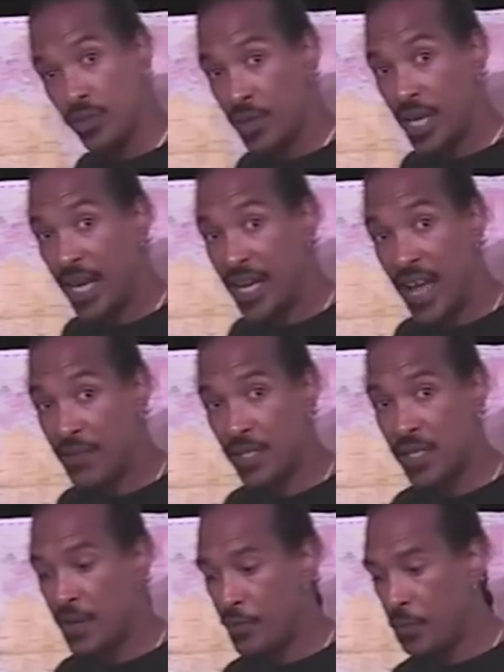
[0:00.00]
You can't have
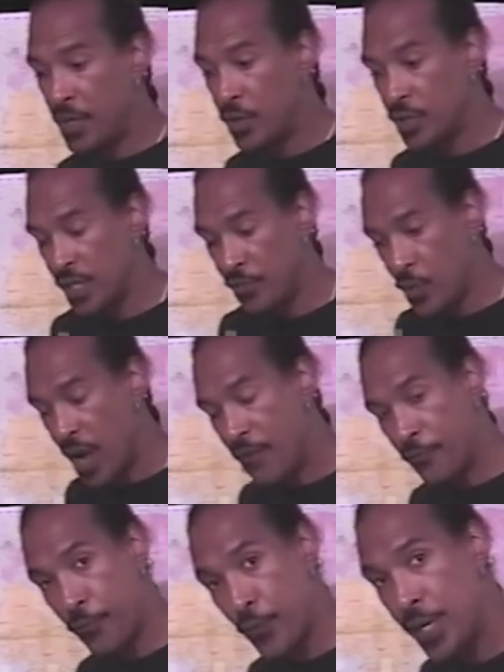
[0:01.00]
slavery because if you
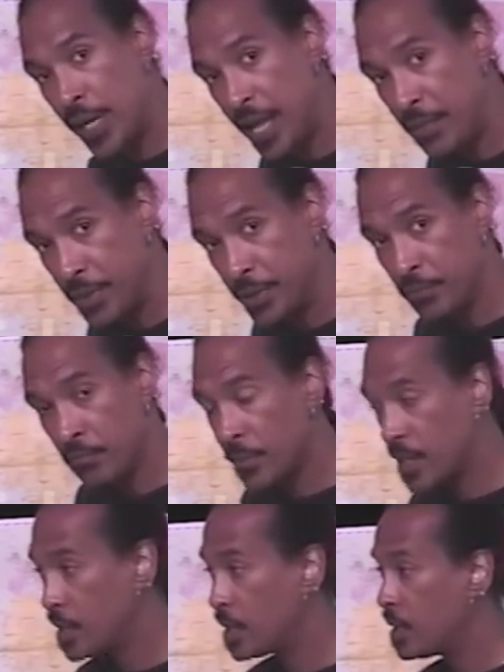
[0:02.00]
have free labor,
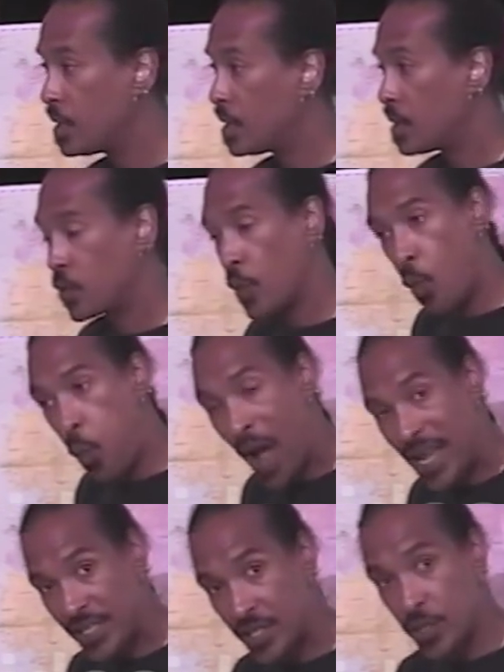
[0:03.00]
the
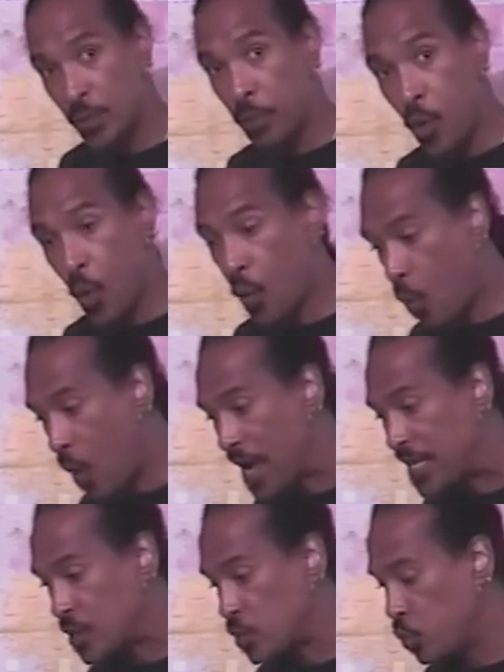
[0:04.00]
whites, the poor
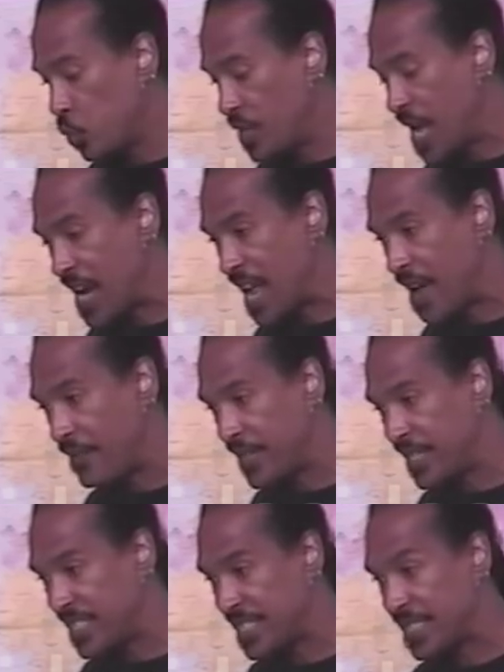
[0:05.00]
whites, will not have an
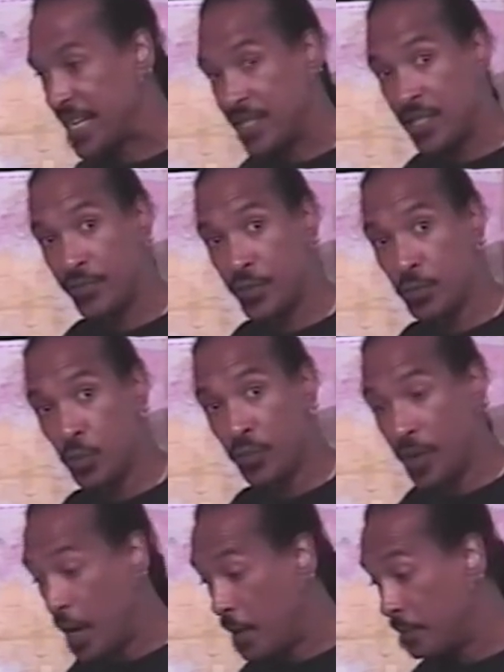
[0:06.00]
incentive to
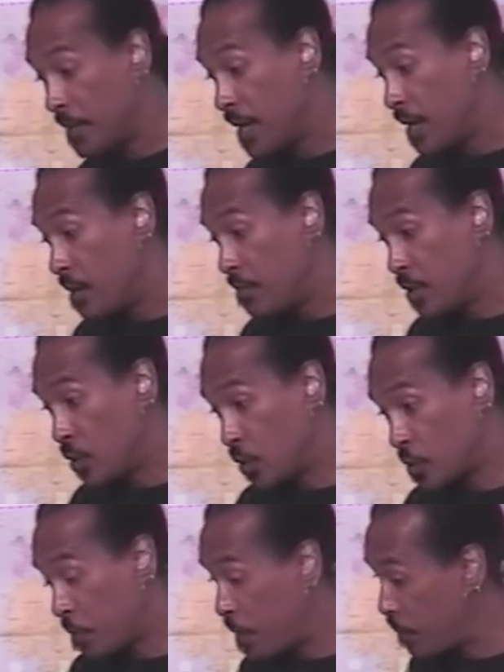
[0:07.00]
move up
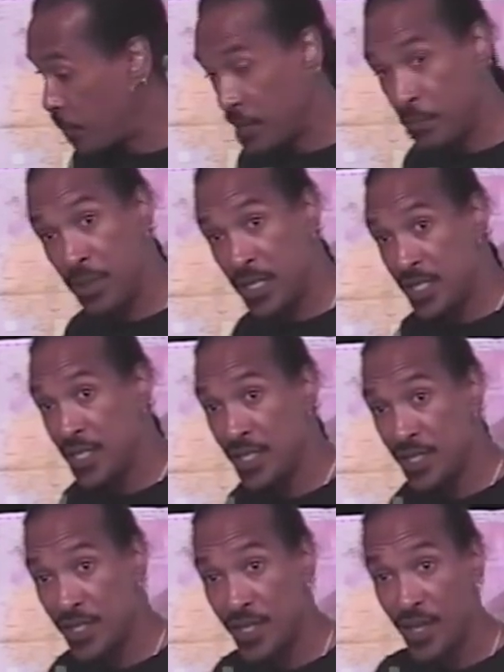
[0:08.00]
because people in
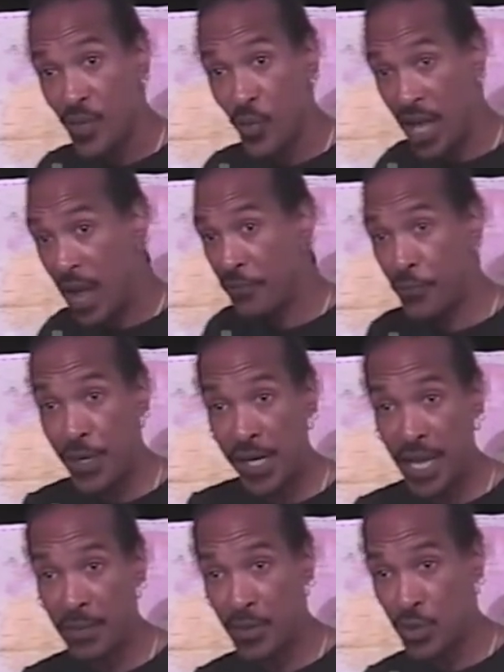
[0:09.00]
business will have free
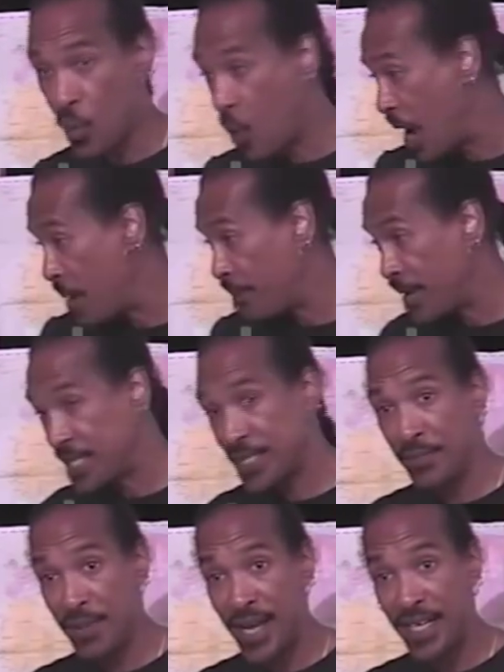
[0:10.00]
labor. So why pay
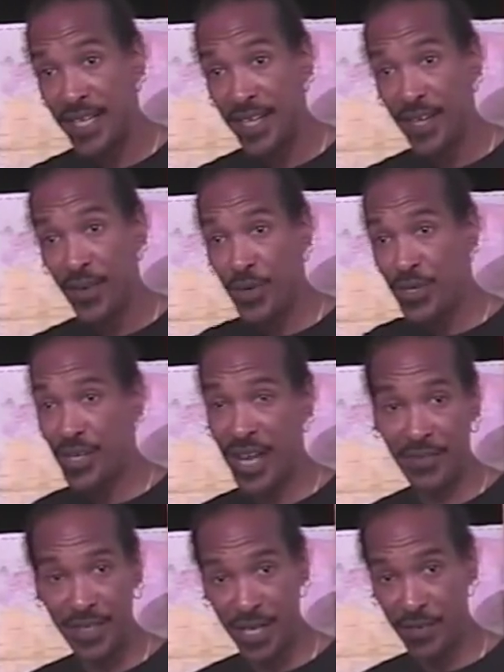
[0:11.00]
somebody when you can have
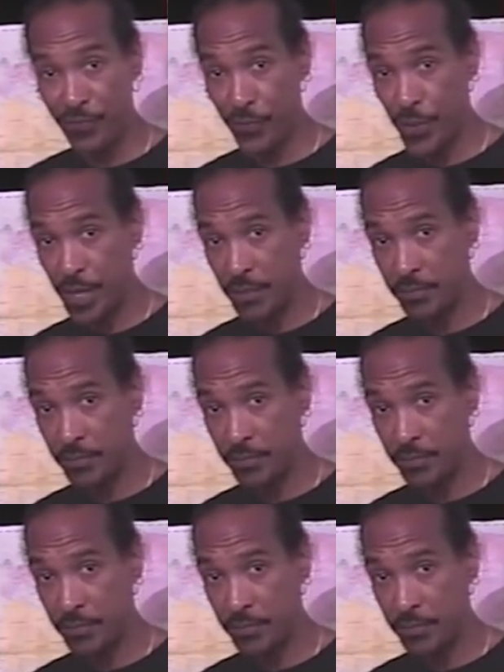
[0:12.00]
it done free?